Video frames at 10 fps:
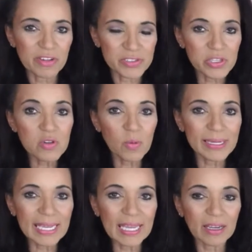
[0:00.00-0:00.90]
So you want
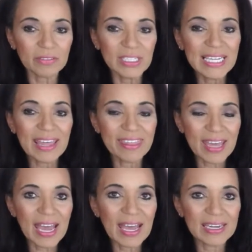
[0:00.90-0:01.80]
to have
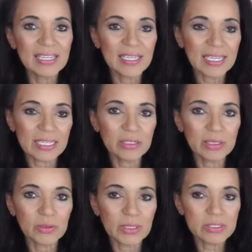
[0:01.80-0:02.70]
that
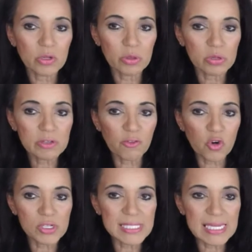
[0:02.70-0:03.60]
included. So those four
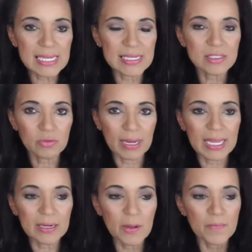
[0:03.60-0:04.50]
C's,
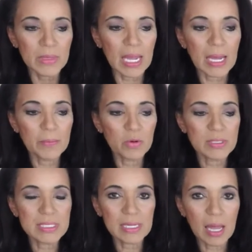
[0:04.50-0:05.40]
right? Was
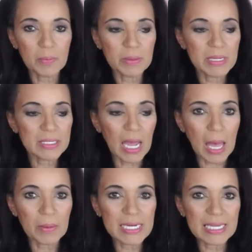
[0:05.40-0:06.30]
to complement
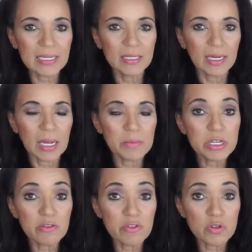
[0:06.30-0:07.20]
comedy,
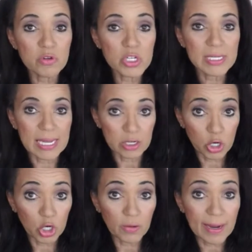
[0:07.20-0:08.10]
confusion, and
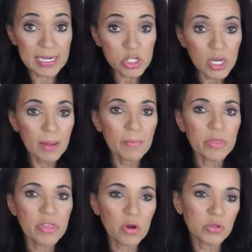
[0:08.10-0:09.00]
courage.
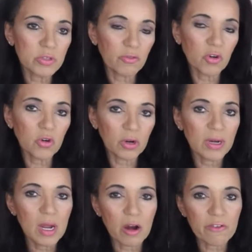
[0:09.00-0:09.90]
Those four
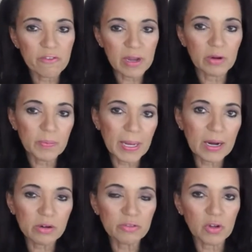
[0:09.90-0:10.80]
are very
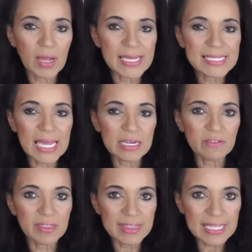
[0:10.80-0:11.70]
powerful as kind of a
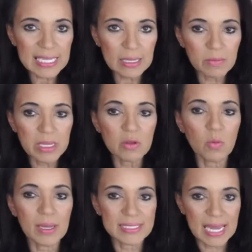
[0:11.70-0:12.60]
theme that you
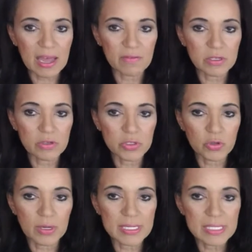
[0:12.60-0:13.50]
want to have in your
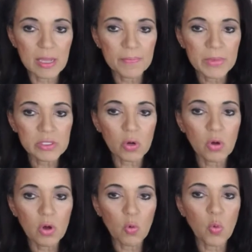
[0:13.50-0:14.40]
stories. So
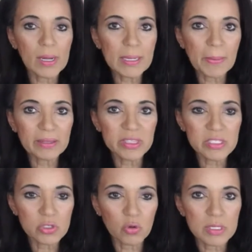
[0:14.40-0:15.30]
what about the
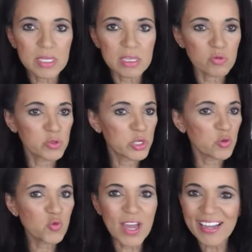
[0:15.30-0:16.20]
stories that you do
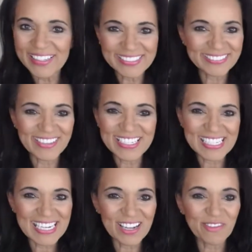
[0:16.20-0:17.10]
not want to
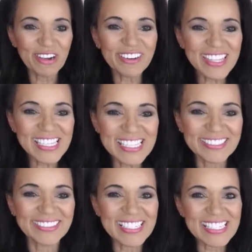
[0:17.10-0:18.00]
tell? What are the
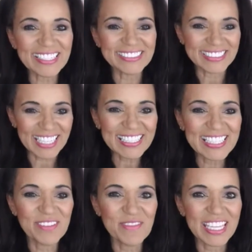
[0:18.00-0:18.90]
stories that are not going
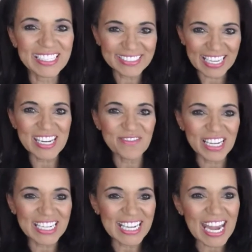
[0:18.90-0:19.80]
to make you any
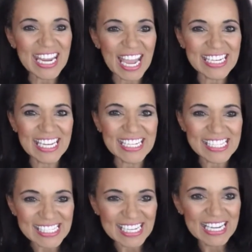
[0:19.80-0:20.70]
money? Any
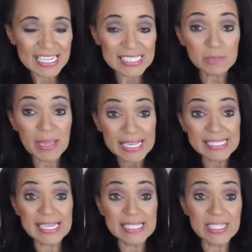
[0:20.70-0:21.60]
ideas? Is this making
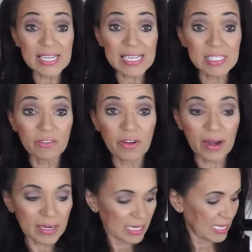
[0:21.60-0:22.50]
sense to you guys so far?
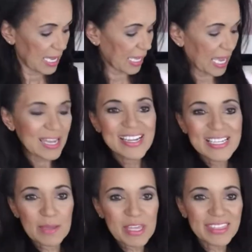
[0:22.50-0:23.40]
Okay, give
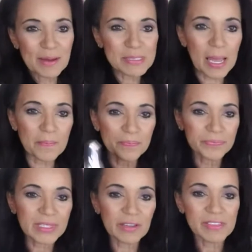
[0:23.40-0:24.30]
me a thumbs up.
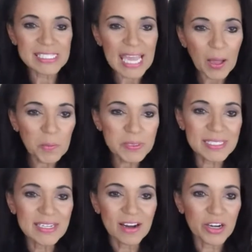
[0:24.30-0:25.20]
If this helps,
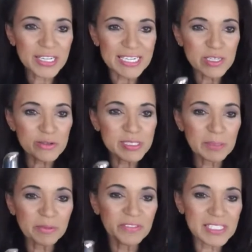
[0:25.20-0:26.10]
are you going to use some
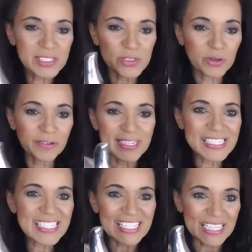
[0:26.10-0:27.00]
of these
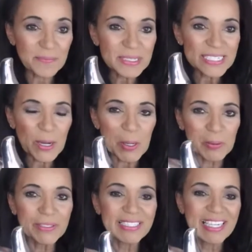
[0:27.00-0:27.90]
stories? Let me know.
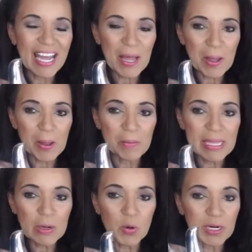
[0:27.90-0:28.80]

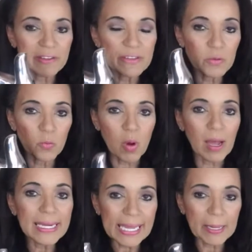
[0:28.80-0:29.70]
Or if you
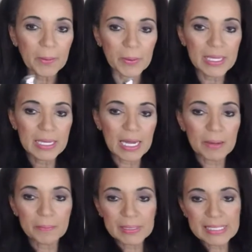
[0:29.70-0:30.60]
want help,
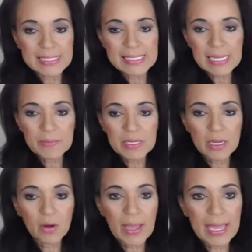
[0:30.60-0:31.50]
please just let me
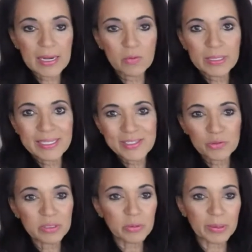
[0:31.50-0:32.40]
know and we can do
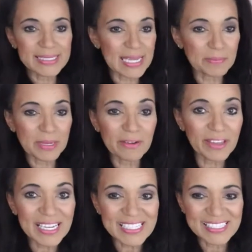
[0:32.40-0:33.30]
a quick 10-minute
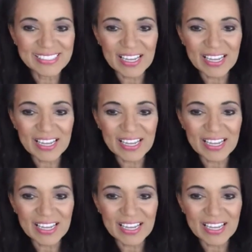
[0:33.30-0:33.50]
fix.